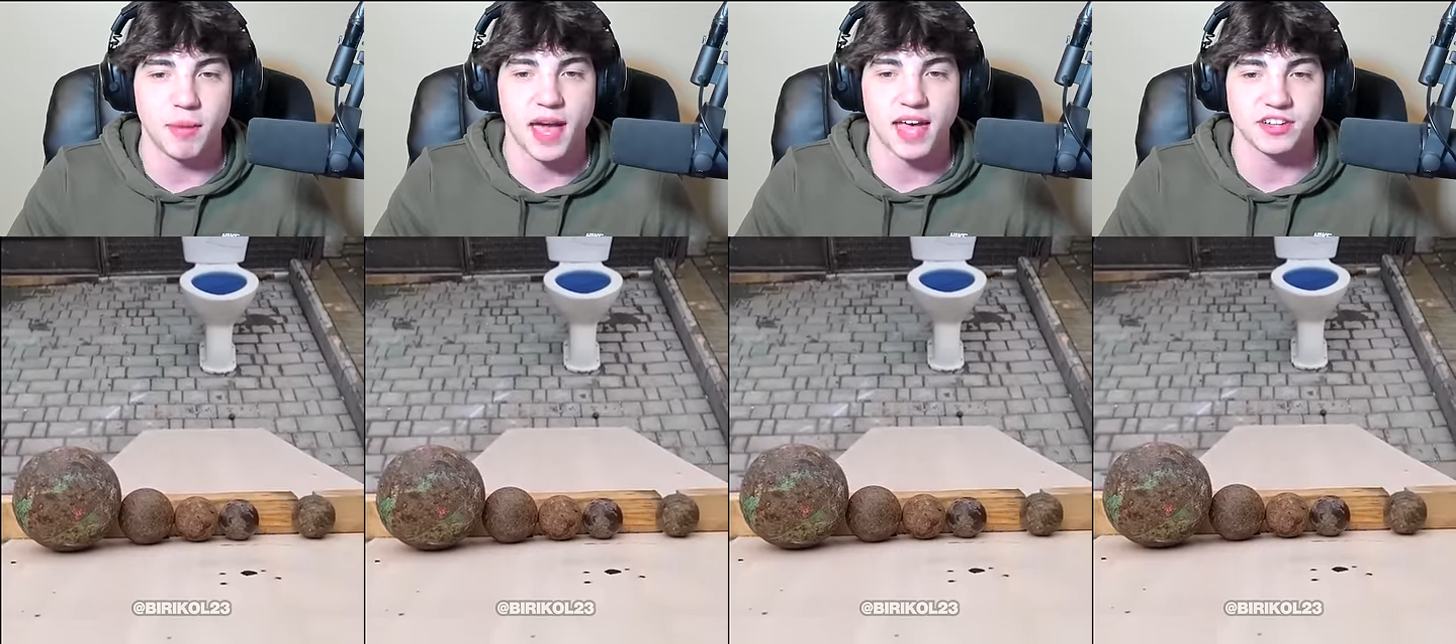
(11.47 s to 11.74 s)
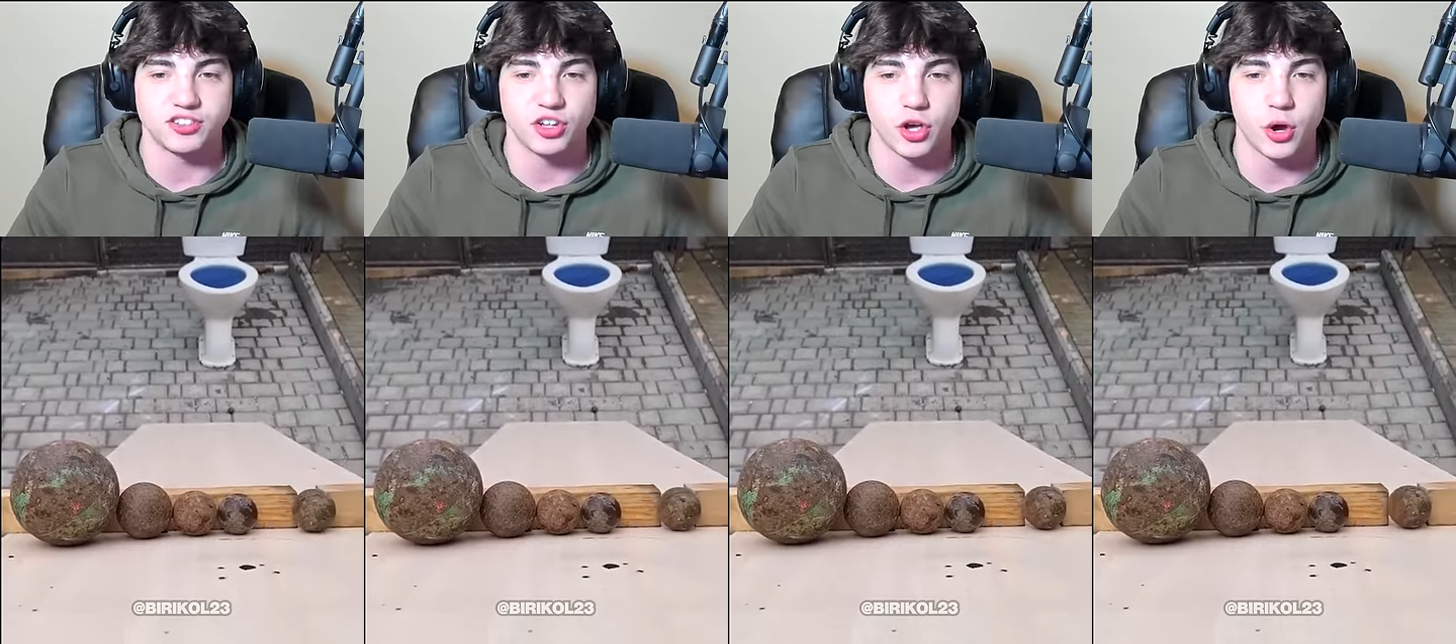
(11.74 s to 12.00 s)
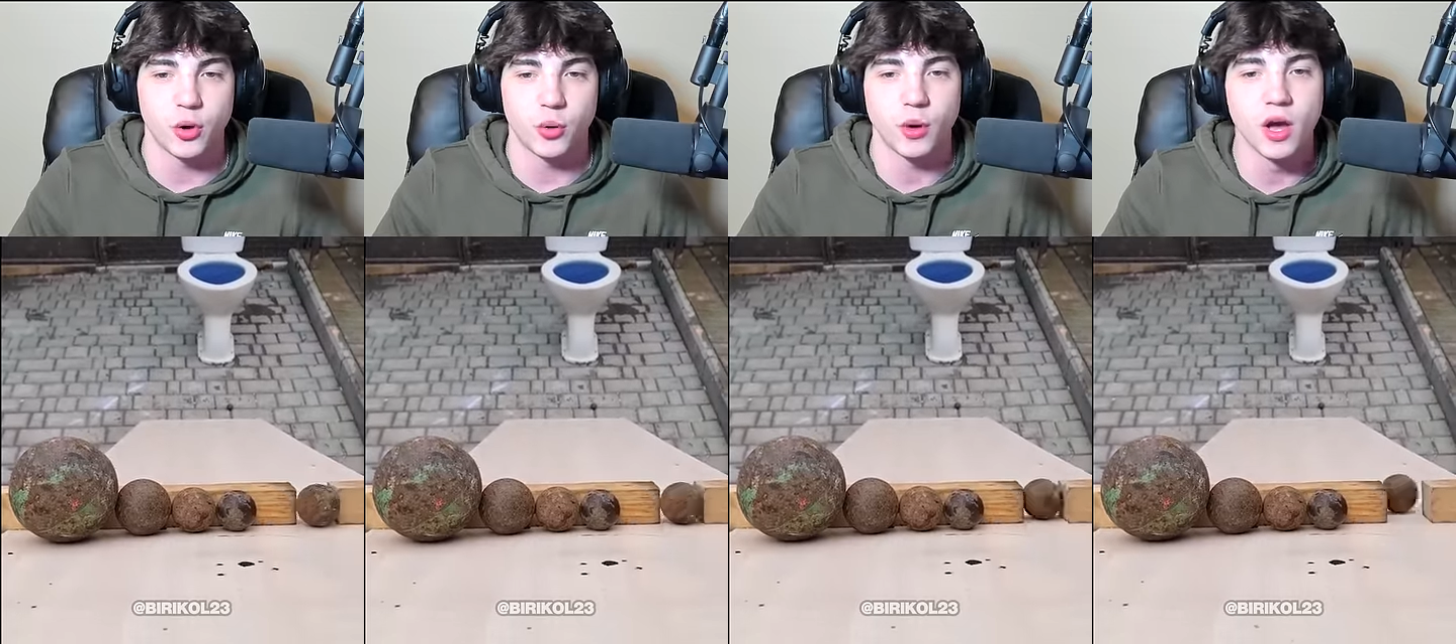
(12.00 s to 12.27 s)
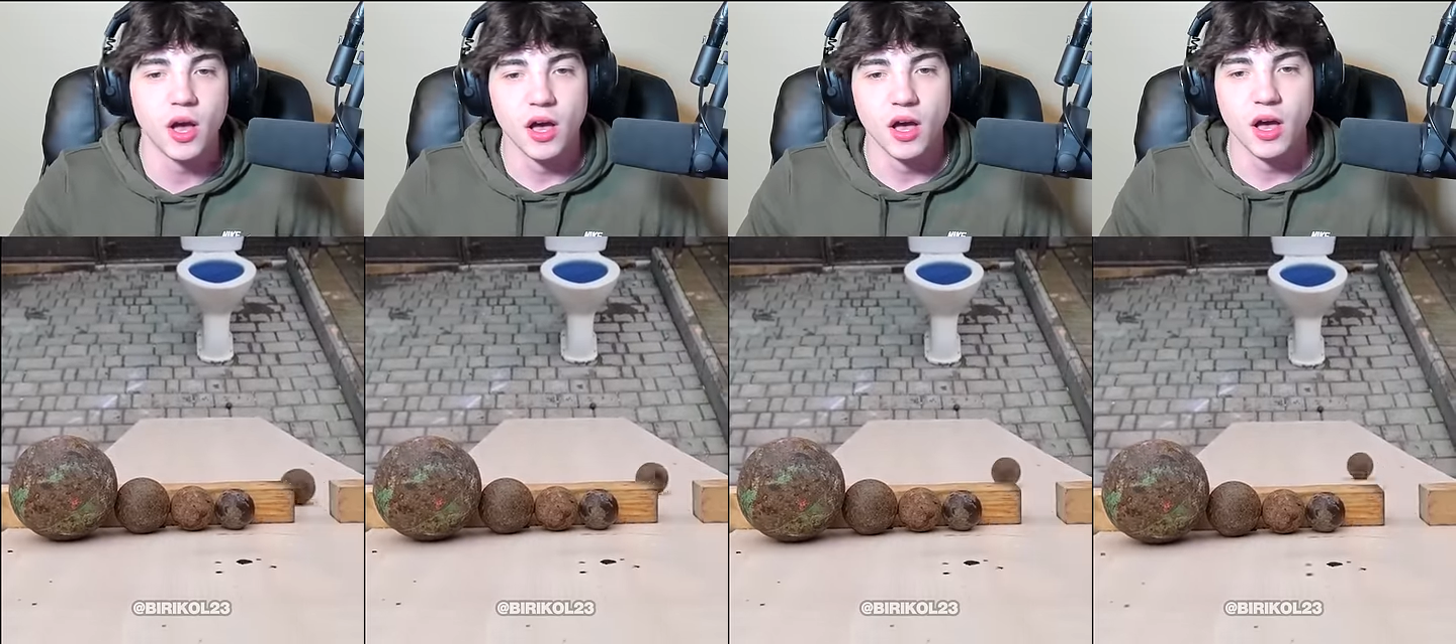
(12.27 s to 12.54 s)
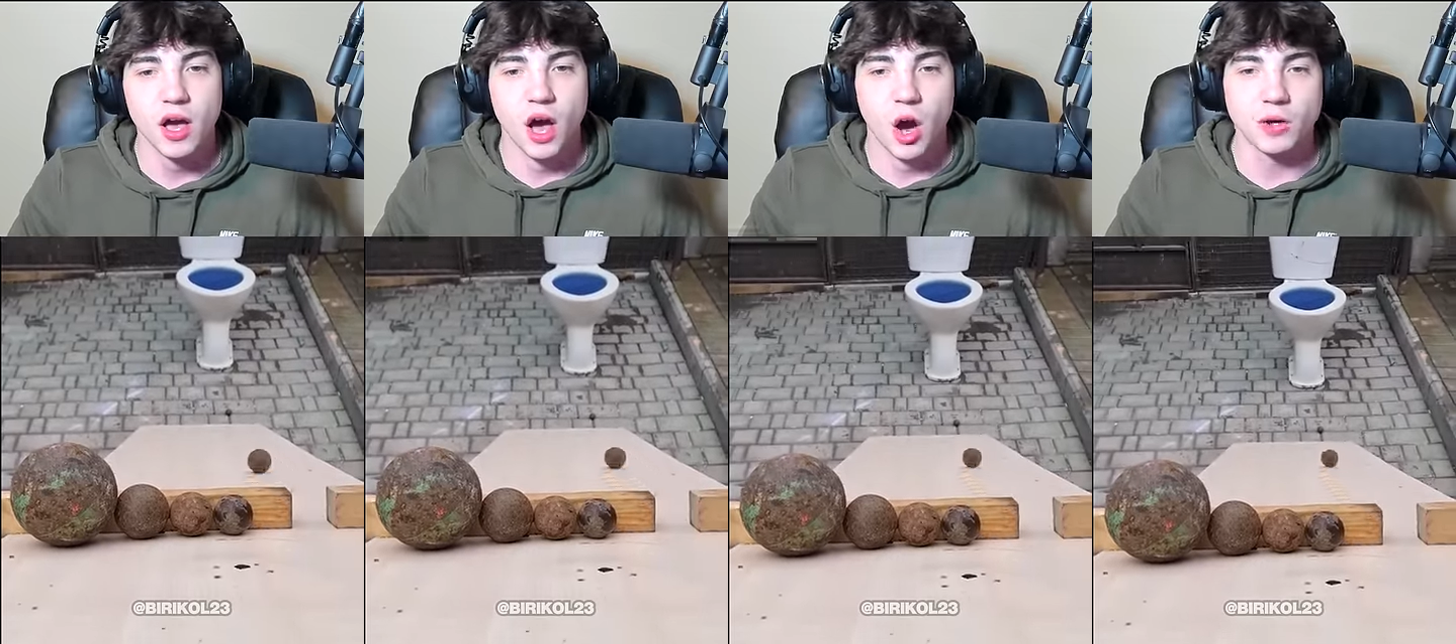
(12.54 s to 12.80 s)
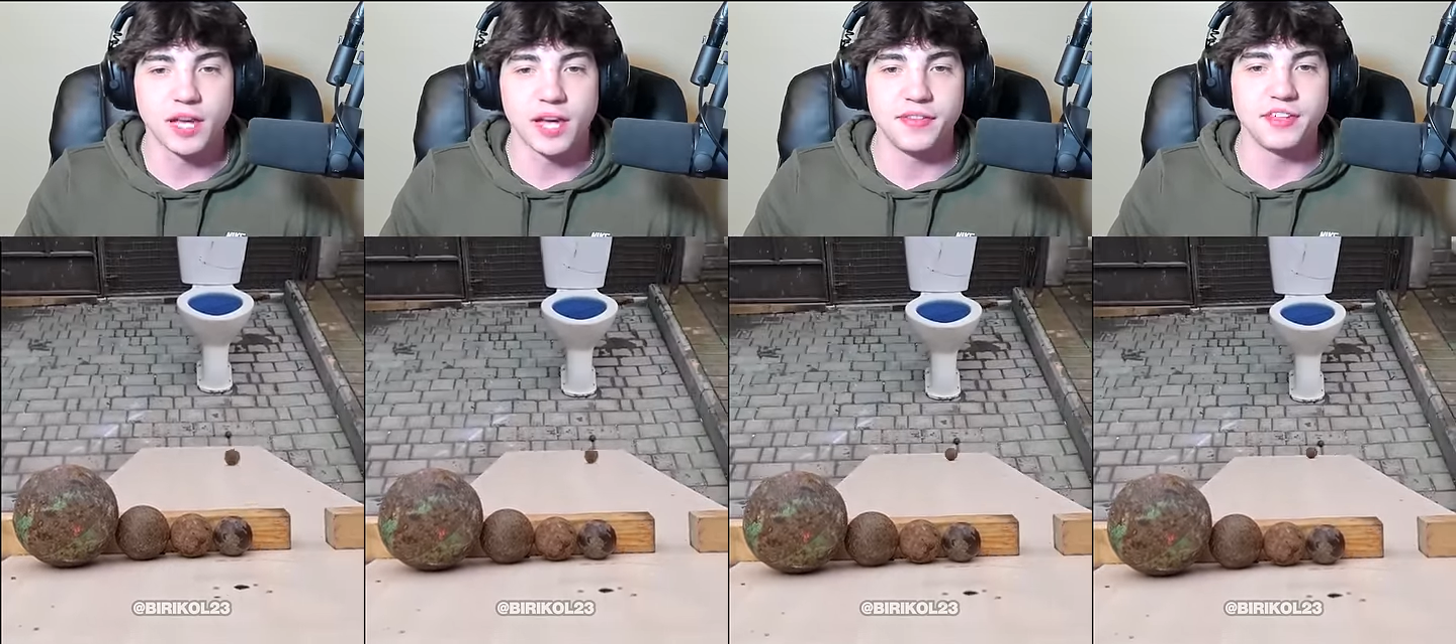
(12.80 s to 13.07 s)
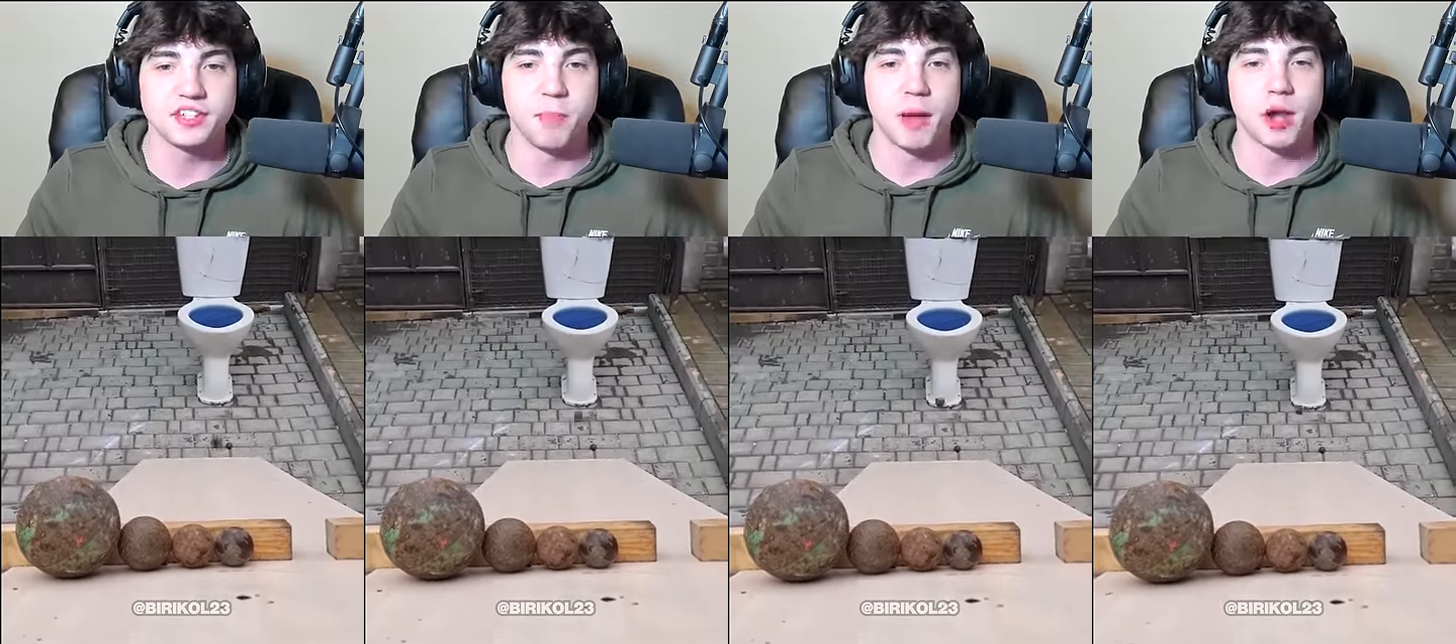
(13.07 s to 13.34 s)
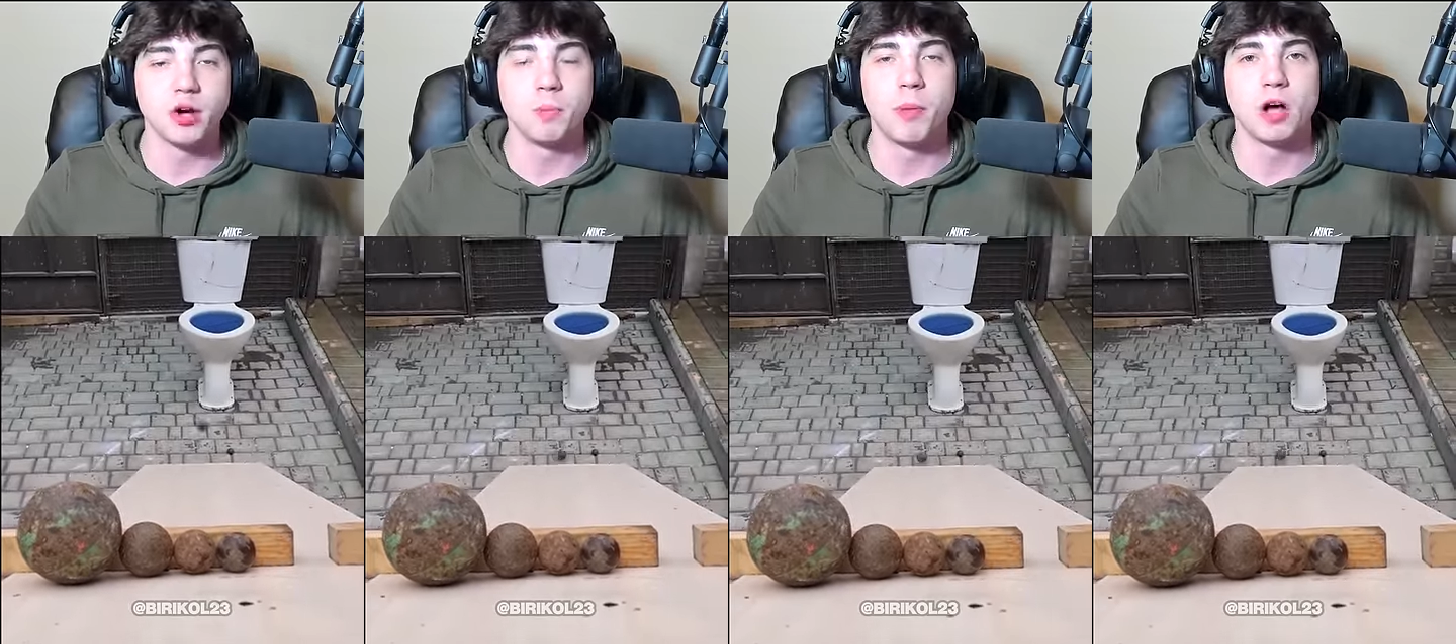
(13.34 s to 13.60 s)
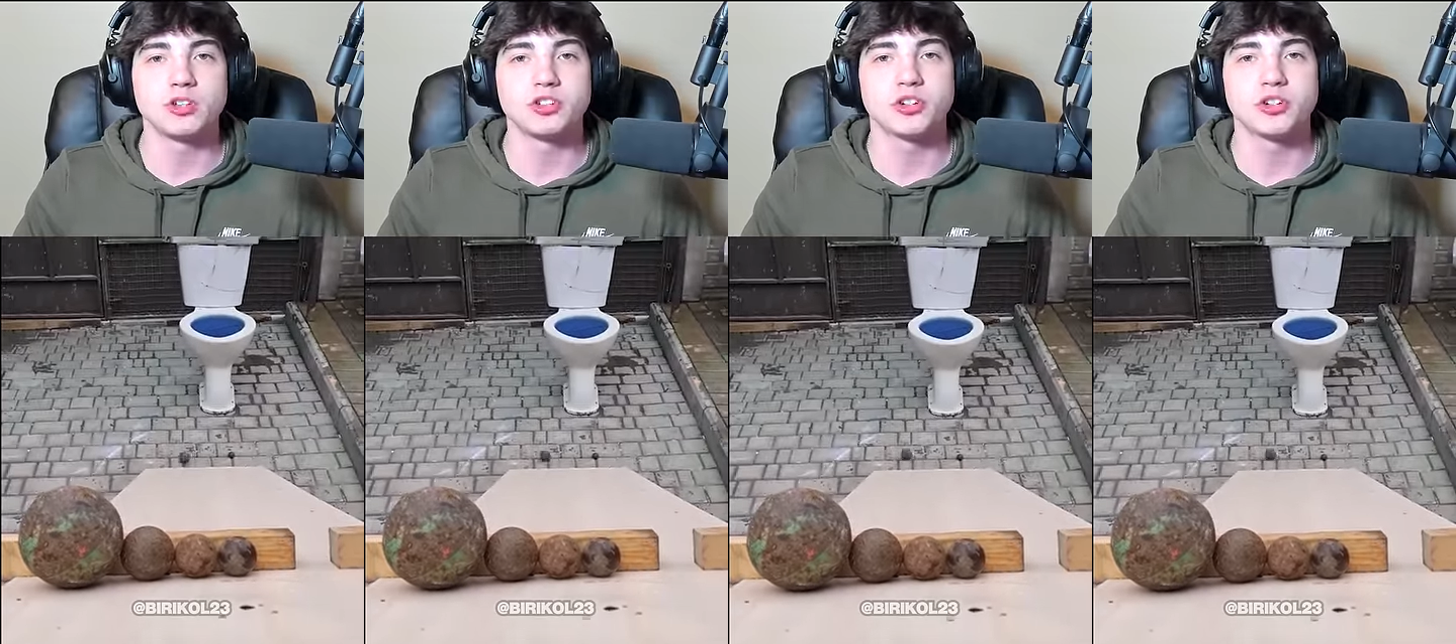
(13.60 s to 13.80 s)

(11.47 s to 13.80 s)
Man too. Okay, these metal balls